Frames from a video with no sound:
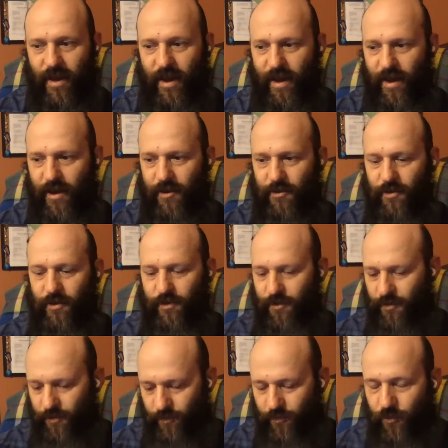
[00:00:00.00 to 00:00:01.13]
and
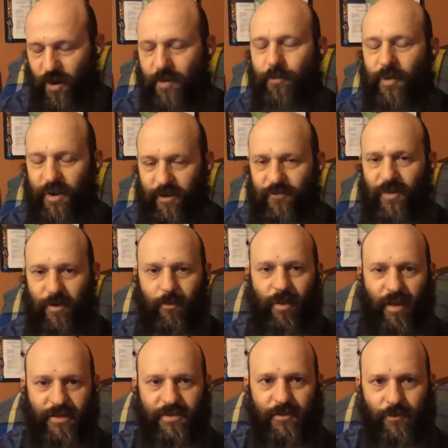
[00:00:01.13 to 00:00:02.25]
great benefit and
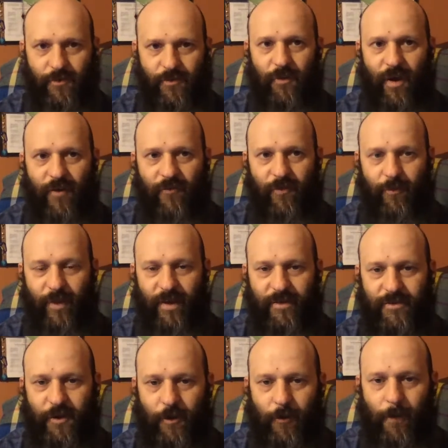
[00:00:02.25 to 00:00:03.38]
blessing will derive from that.
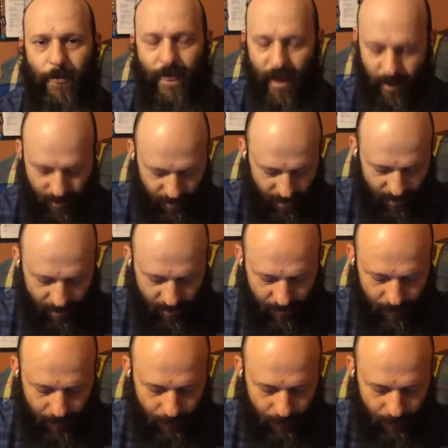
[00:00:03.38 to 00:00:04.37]
So I